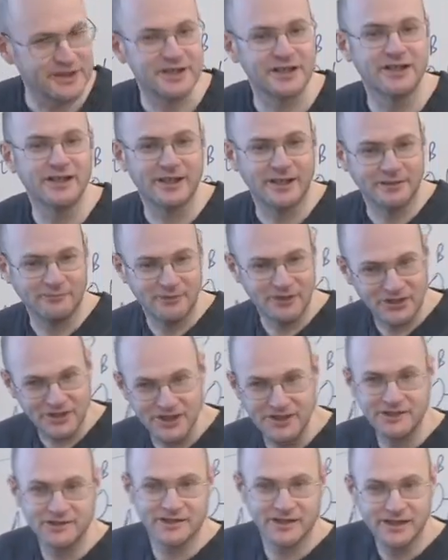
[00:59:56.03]
learning
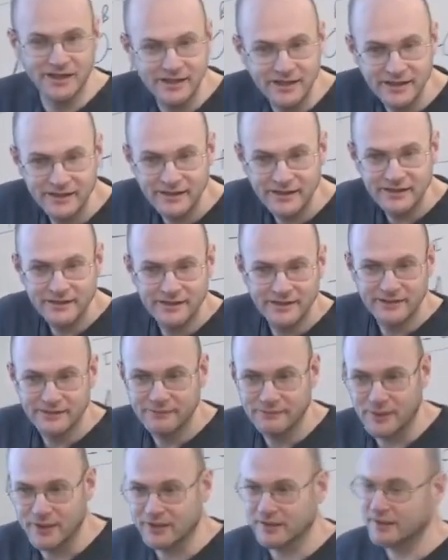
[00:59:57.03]
machinery, where I